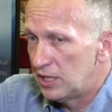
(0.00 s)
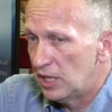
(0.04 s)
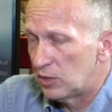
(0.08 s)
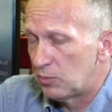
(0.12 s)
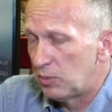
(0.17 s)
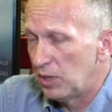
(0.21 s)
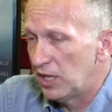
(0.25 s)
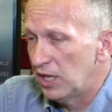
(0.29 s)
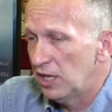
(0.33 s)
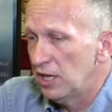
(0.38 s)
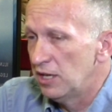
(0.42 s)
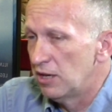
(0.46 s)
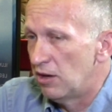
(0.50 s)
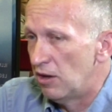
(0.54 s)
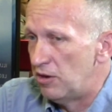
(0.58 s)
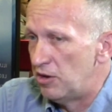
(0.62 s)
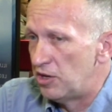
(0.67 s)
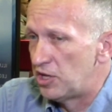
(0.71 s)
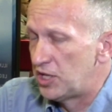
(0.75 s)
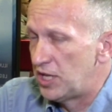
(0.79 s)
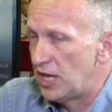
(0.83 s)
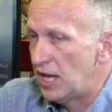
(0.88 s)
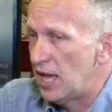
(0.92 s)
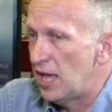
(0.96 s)
it's beginning to
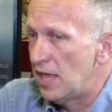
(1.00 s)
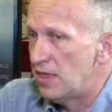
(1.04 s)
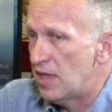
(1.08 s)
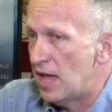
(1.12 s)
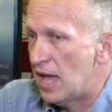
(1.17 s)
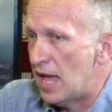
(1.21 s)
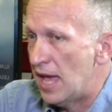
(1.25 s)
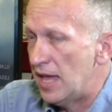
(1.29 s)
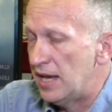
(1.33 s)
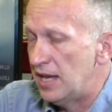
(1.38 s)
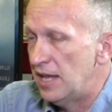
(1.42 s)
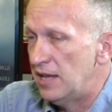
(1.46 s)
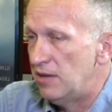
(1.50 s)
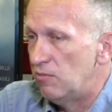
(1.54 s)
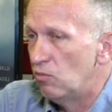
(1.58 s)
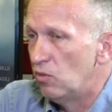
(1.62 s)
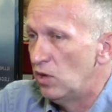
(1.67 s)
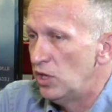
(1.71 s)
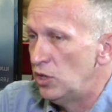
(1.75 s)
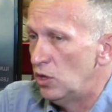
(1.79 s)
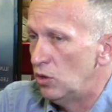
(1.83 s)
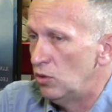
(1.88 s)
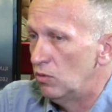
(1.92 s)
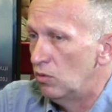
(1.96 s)
understand that, and
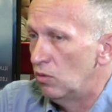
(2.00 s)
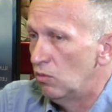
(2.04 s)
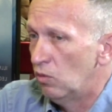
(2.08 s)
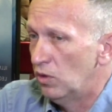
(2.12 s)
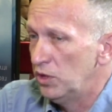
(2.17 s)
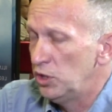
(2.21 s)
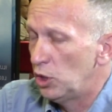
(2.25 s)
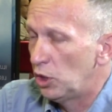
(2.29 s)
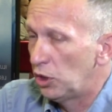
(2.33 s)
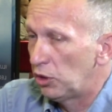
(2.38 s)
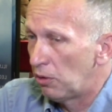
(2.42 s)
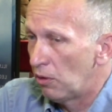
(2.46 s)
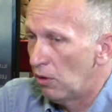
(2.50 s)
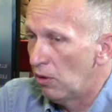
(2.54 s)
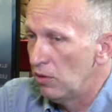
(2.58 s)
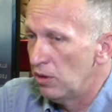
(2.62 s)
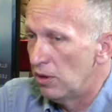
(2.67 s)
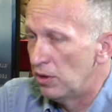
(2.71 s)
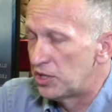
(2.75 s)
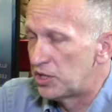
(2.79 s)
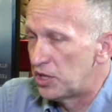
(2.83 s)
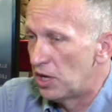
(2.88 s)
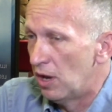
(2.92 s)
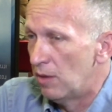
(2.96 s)
when you throw
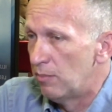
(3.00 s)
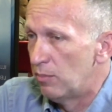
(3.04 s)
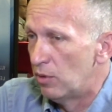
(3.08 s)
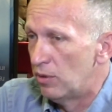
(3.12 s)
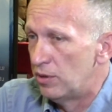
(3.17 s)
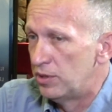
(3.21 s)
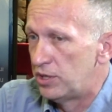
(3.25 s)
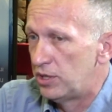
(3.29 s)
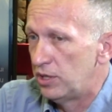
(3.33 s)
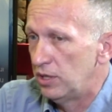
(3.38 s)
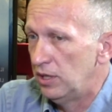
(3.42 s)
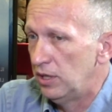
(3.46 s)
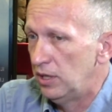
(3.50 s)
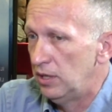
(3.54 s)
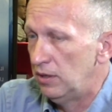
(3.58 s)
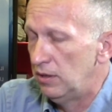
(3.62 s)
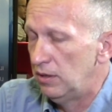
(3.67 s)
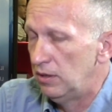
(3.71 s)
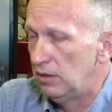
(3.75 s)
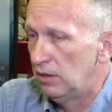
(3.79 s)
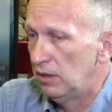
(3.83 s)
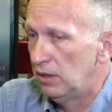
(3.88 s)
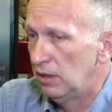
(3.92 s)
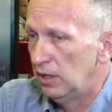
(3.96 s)
those numbers
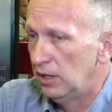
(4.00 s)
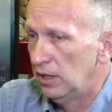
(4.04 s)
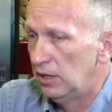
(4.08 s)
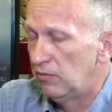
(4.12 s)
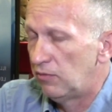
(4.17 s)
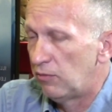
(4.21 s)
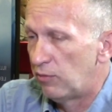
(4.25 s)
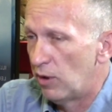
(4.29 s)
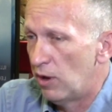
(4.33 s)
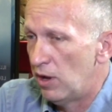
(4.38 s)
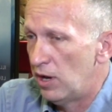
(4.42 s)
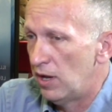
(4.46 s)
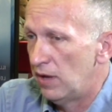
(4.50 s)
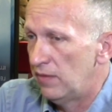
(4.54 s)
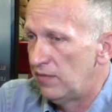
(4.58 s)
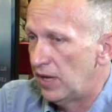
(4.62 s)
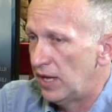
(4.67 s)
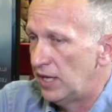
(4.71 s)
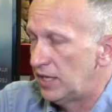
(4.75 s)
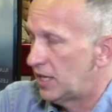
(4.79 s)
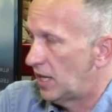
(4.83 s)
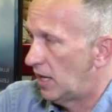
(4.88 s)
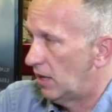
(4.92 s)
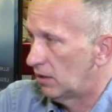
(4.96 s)
in front of
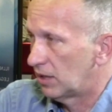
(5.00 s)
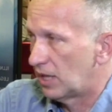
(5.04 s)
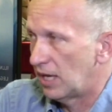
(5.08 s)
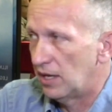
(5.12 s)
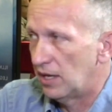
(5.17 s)
a town